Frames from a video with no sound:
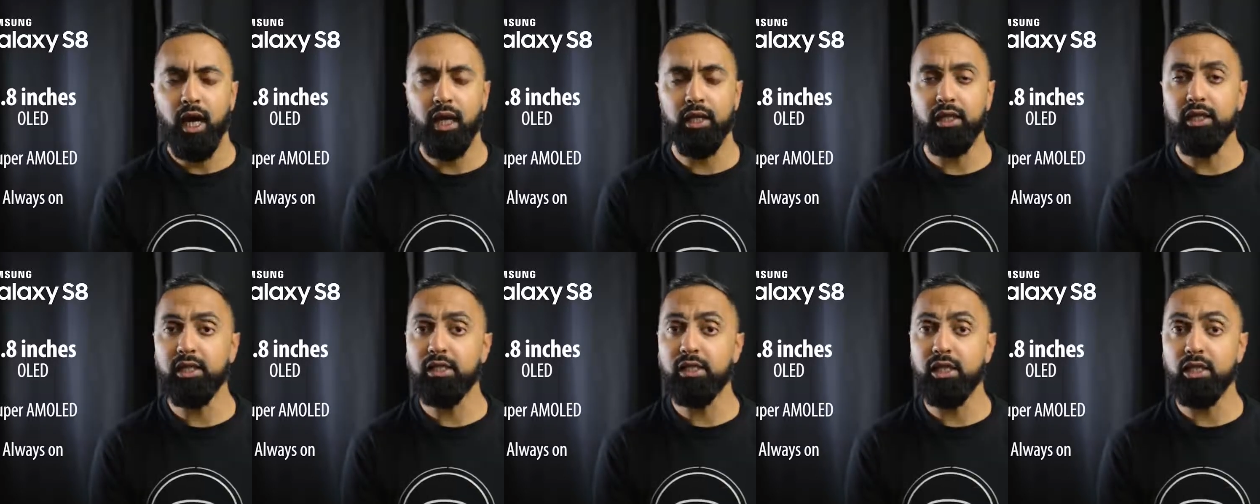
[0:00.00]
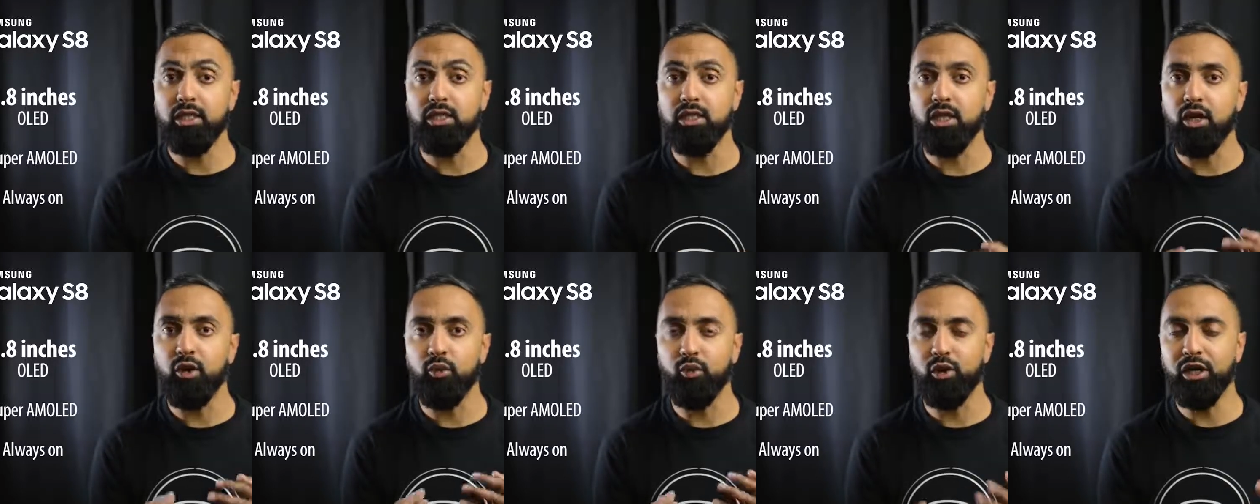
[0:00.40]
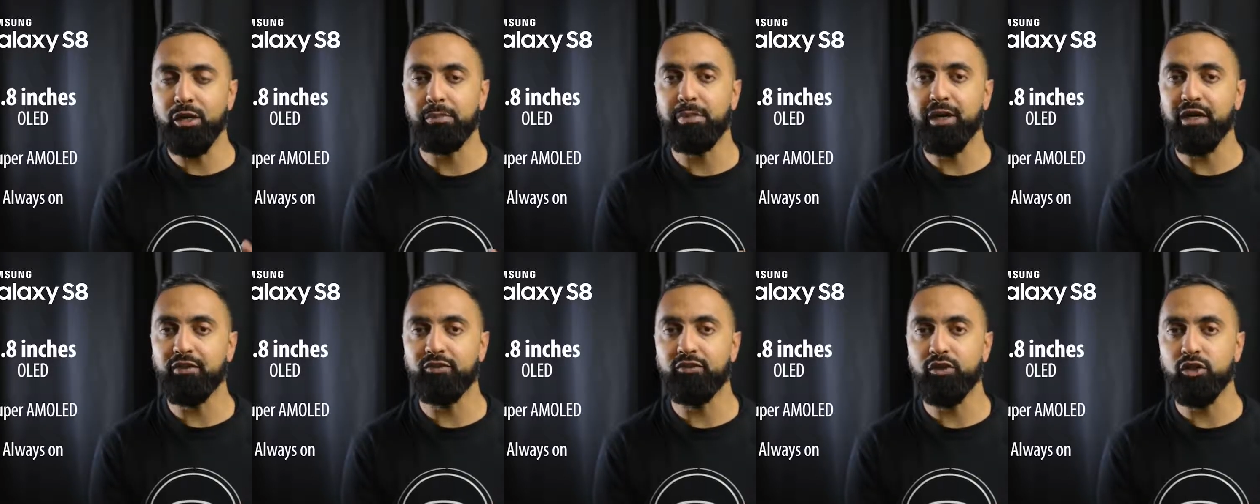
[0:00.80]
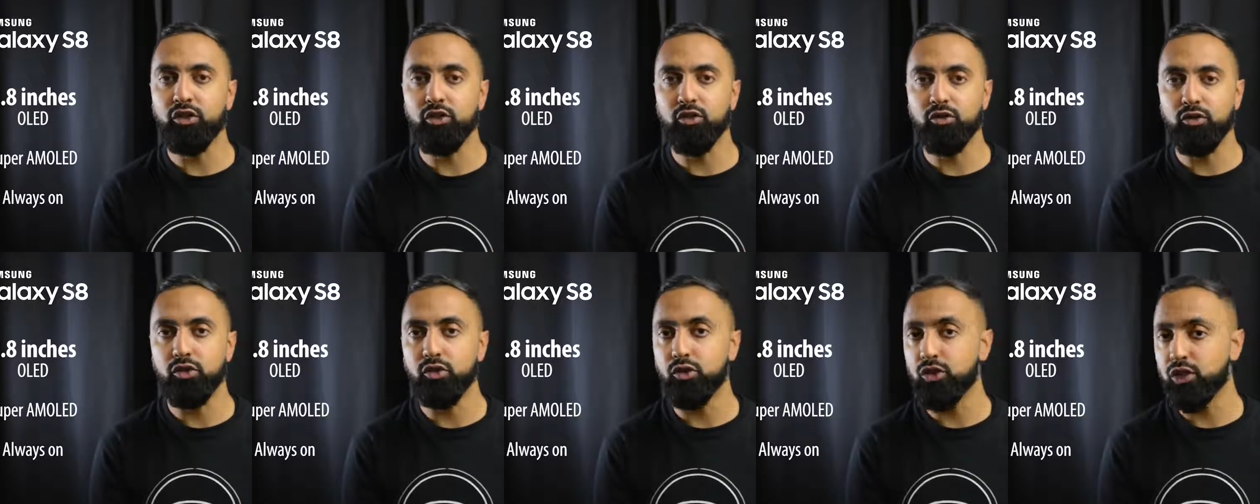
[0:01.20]
This is really
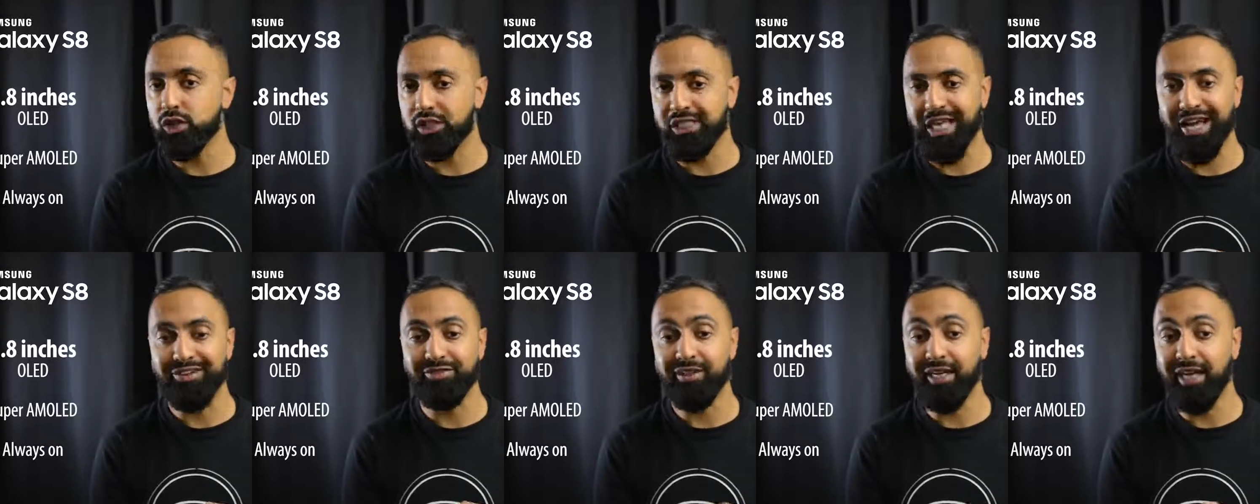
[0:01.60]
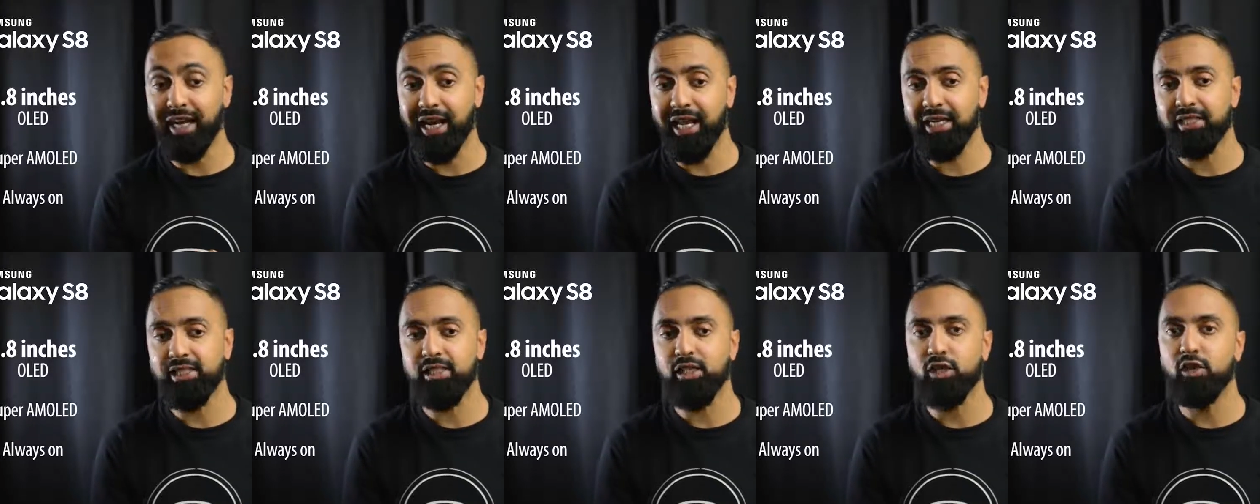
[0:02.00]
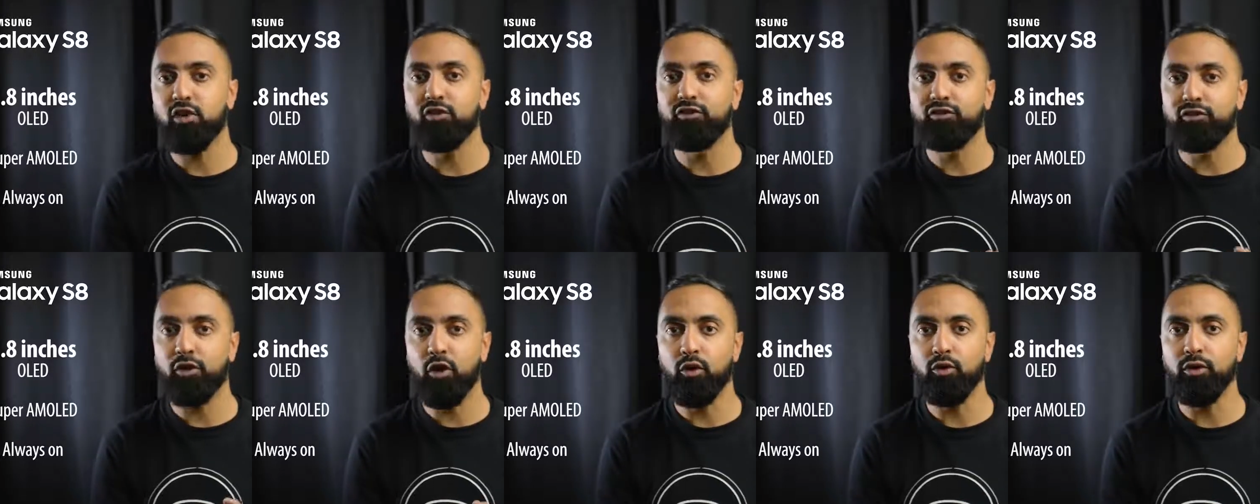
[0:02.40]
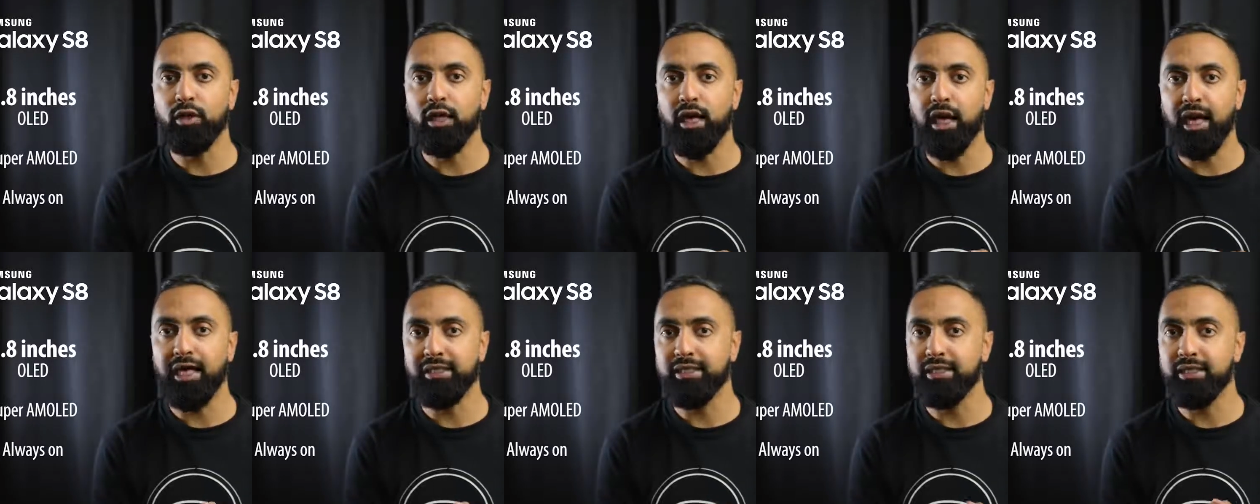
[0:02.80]
beneficial to just have a glance at your phone
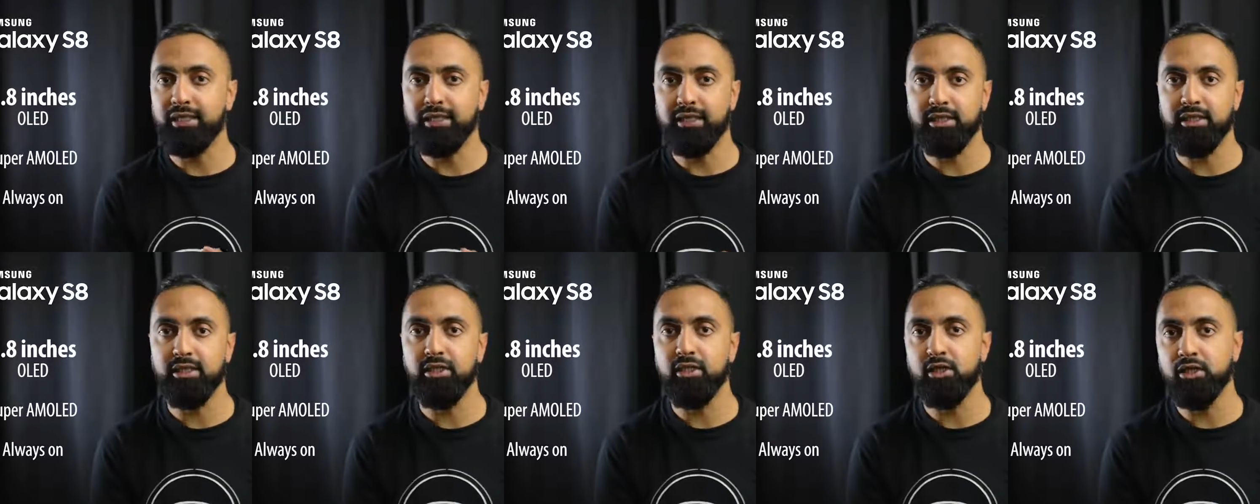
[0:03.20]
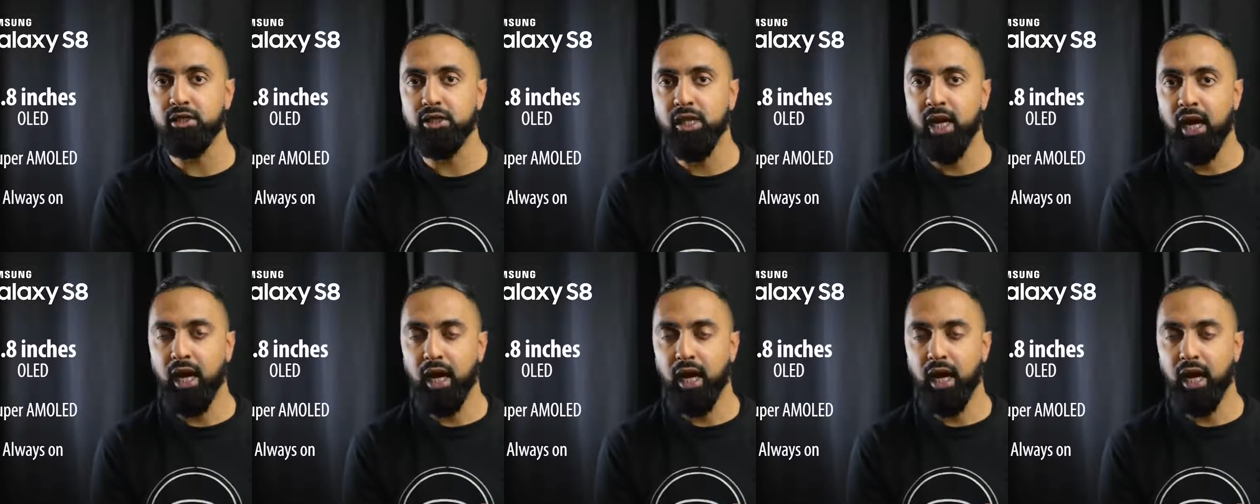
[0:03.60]
at a distance